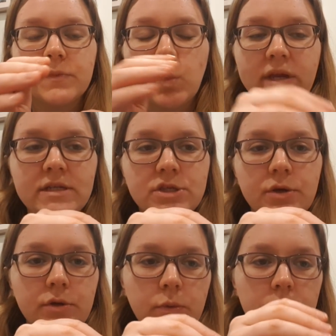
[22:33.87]
Week
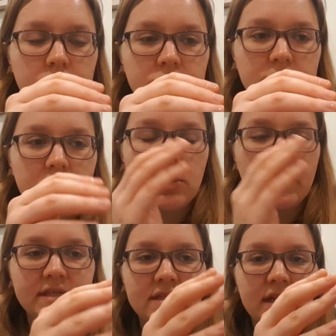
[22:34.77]
2 was
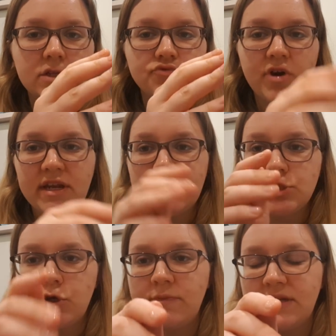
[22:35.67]
90 seconds running,
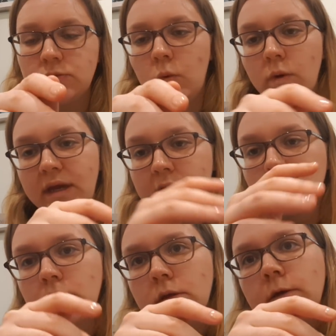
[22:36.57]
2 minutes
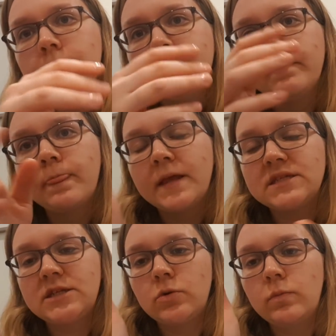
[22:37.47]
walking.
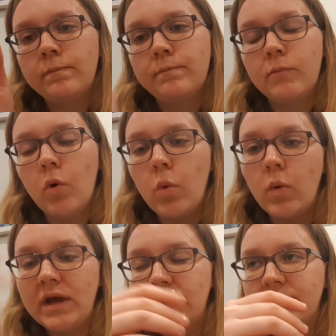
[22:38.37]
Still more
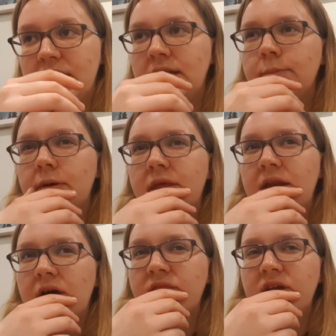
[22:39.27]
walking and running. But
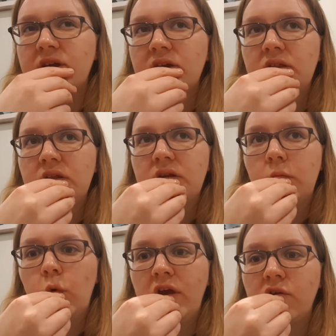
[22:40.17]
then I think
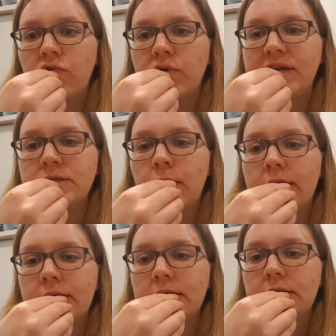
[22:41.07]
week 3's
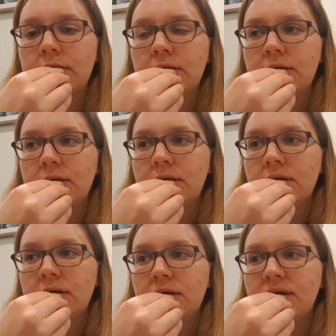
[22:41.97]
one
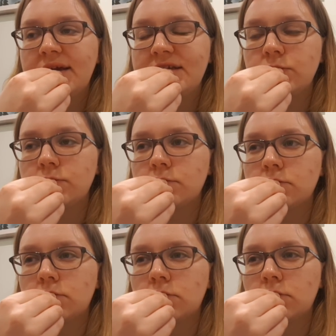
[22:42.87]
is,
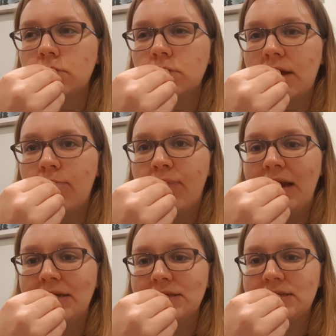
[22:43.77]
it
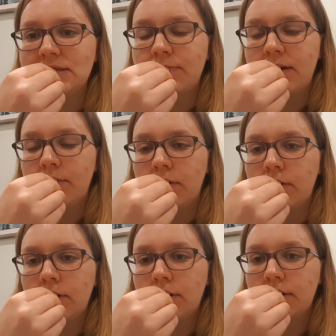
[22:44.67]
balances a bit more.